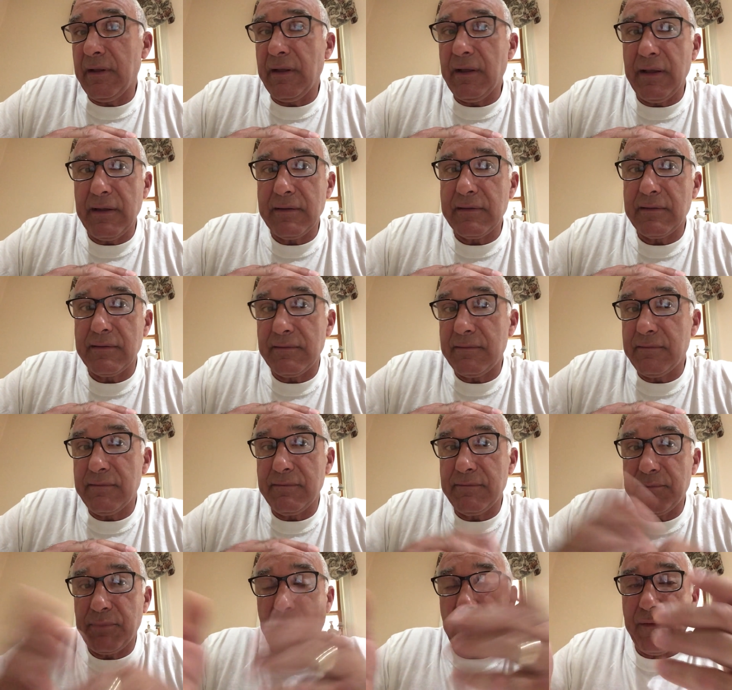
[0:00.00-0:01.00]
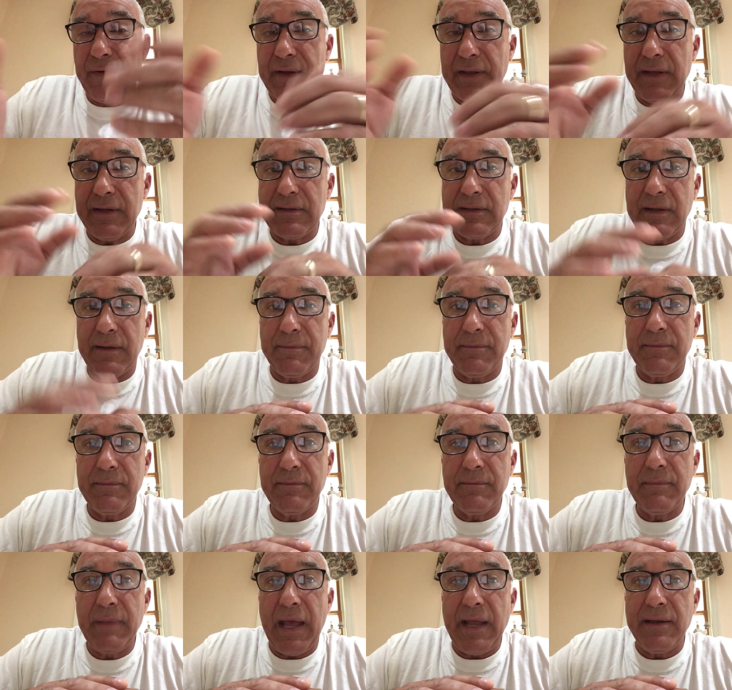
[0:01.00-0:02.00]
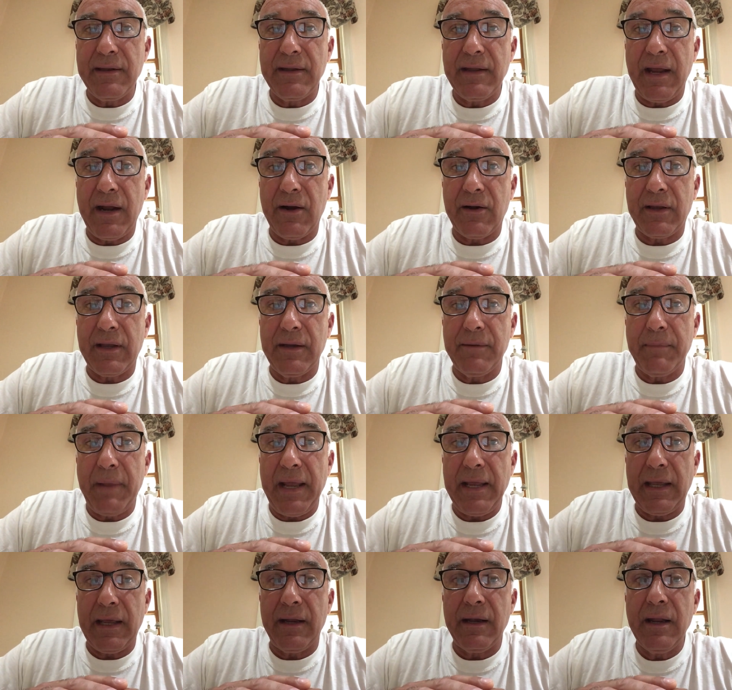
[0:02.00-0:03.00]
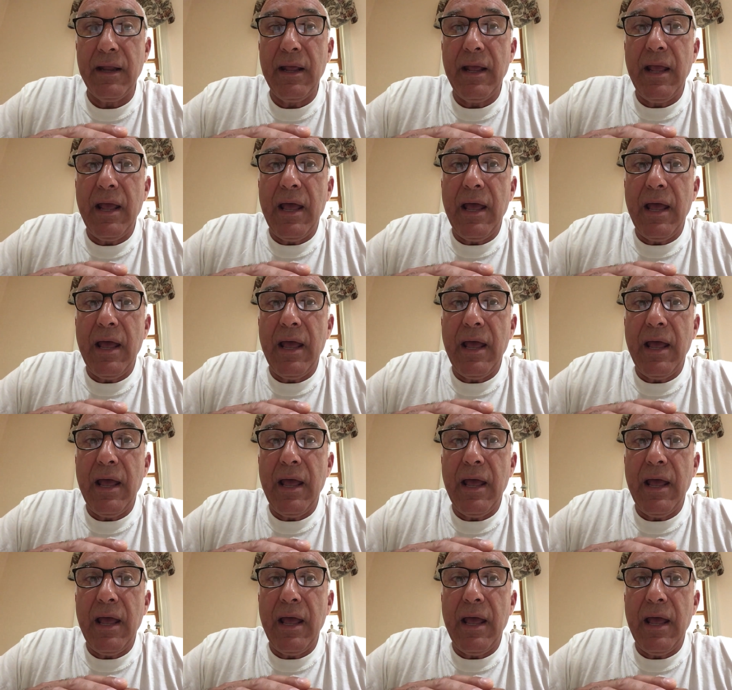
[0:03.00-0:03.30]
as perfect as the men there can make it.